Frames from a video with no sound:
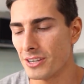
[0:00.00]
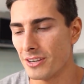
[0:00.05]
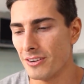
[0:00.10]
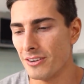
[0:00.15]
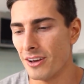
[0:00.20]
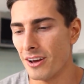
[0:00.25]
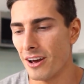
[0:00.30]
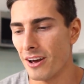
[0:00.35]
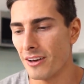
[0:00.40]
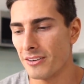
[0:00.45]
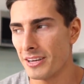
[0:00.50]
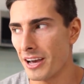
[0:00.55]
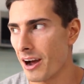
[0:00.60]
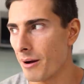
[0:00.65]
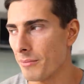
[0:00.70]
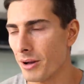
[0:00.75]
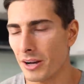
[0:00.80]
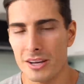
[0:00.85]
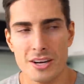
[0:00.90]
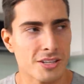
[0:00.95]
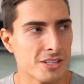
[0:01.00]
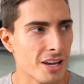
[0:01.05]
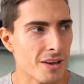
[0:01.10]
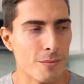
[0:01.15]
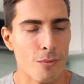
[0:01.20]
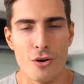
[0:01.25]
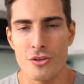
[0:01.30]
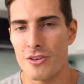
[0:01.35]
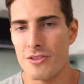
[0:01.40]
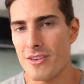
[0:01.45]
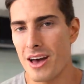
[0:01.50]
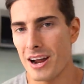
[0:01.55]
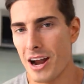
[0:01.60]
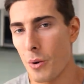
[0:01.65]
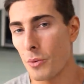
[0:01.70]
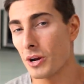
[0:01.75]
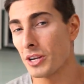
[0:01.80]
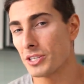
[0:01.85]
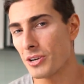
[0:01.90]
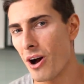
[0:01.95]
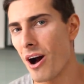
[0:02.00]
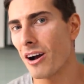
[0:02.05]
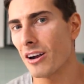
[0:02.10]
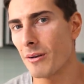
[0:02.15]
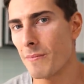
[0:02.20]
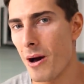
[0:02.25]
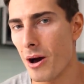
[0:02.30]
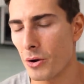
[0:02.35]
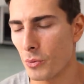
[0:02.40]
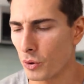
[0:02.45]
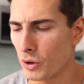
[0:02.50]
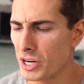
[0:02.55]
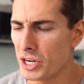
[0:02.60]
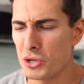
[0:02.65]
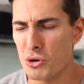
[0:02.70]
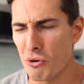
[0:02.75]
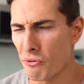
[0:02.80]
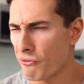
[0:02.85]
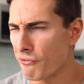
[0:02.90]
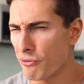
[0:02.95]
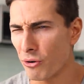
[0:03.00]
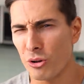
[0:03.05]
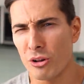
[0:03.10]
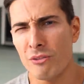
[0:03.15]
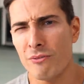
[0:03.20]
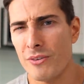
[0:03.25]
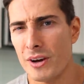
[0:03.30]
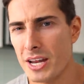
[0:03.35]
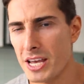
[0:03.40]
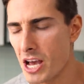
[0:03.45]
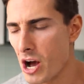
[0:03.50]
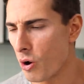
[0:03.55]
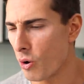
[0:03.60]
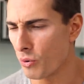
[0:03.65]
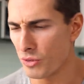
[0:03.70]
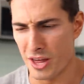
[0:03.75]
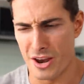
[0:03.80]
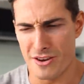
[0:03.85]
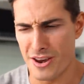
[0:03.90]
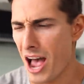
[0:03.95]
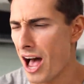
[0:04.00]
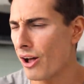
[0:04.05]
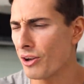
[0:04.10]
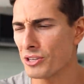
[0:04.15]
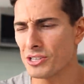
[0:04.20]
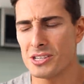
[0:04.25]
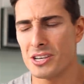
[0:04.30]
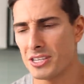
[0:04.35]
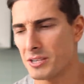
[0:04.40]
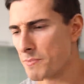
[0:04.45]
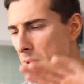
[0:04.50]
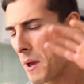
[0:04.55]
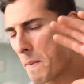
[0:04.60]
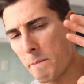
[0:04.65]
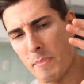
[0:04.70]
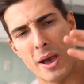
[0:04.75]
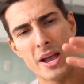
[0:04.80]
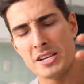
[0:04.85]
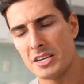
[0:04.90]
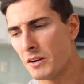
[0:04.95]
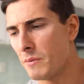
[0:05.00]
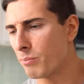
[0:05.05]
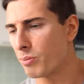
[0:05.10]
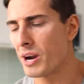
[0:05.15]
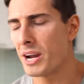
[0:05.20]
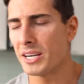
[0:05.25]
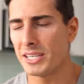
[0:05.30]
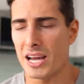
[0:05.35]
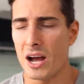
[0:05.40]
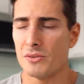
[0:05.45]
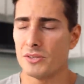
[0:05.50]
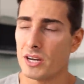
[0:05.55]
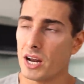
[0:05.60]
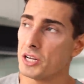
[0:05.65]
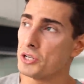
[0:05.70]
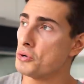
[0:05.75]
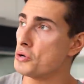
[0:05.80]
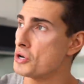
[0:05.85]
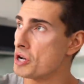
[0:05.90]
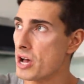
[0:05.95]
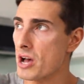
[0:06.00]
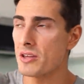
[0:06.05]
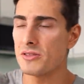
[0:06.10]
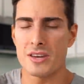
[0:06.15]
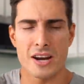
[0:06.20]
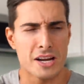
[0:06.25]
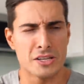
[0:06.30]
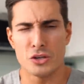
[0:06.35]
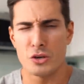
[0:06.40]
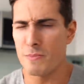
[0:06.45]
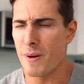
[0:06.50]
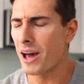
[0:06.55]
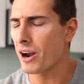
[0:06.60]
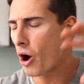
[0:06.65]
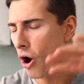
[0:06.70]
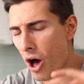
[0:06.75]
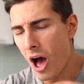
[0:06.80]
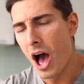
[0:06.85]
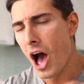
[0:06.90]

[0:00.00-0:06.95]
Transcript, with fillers: And yeah, I'm not going to say more than that. I want to talk about it. We're going to do a full video with analysis, my opinion, breakdown. Did I do good? Did I do bad?